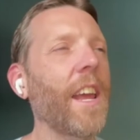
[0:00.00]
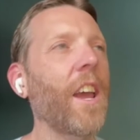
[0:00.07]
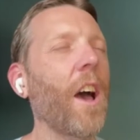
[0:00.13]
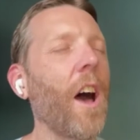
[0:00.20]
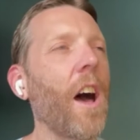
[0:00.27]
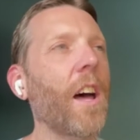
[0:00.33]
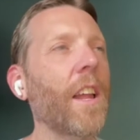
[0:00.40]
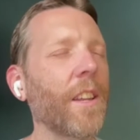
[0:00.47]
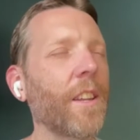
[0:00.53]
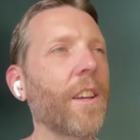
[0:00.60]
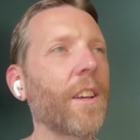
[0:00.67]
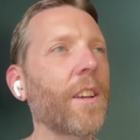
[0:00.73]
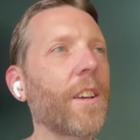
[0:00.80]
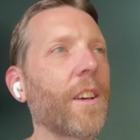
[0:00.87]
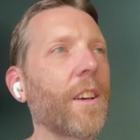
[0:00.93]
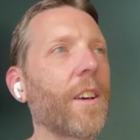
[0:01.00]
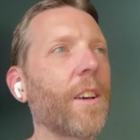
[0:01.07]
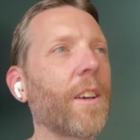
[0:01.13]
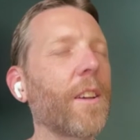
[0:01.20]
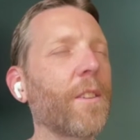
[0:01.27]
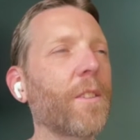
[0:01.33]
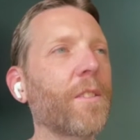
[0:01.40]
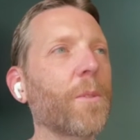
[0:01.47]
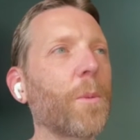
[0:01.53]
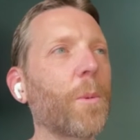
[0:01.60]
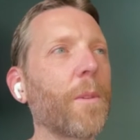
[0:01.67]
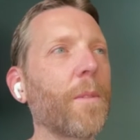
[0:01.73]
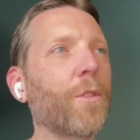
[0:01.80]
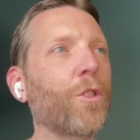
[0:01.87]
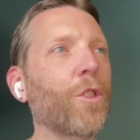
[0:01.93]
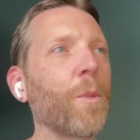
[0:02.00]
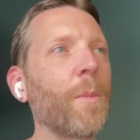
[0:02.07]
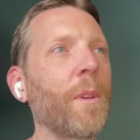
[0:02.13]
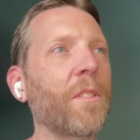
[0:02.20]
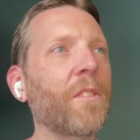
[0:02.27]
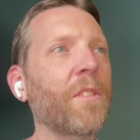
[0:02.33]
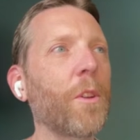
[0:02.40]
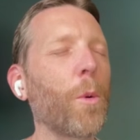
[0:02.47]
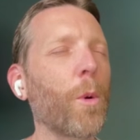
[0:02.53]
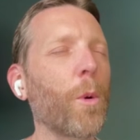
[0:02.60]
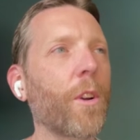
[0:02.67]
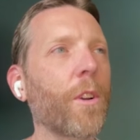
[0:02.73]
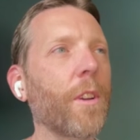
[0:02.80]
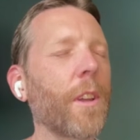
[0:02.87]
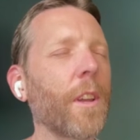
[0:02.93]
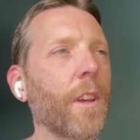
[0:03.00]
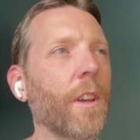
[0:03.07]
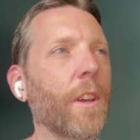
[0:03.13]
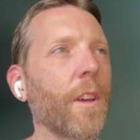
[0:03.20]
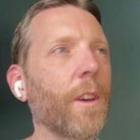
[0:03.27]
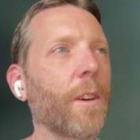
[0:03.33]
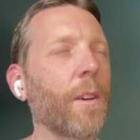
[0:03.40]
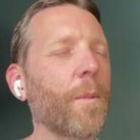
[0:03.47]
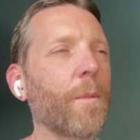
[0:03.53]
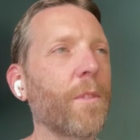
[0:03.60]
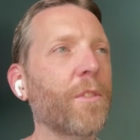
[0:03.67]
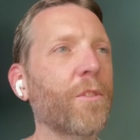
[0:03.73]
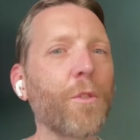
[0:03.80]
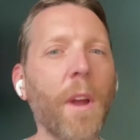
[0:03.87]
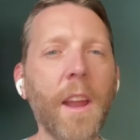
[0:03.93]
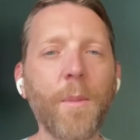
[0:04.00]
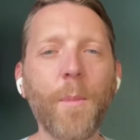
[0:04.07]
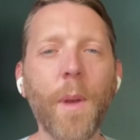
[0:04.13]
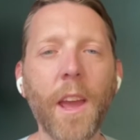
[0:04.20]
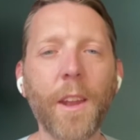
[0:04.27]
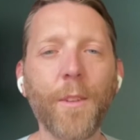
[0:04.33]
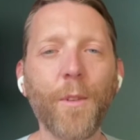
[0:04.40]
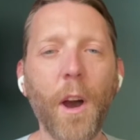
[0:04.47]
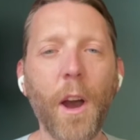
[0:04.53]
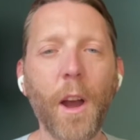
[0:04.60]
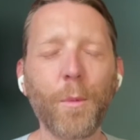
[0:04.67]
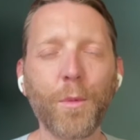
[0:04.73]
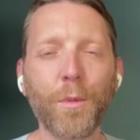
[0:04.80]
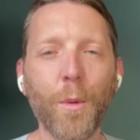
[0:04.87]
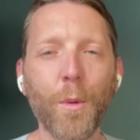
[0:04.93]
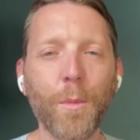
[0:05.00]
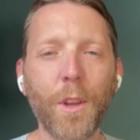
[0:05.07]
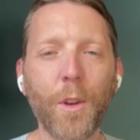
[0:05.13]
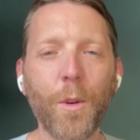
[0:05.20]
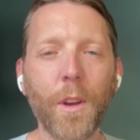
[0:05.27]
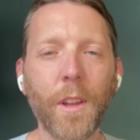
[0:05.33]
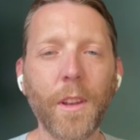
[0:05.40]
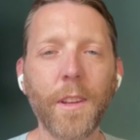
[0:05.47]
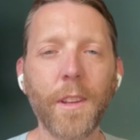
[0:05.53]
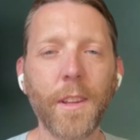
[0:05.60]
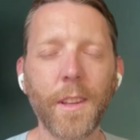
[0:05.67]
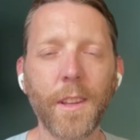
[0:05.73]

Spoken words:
got sort of Jimmy Stewart straight man vibes from Ewan.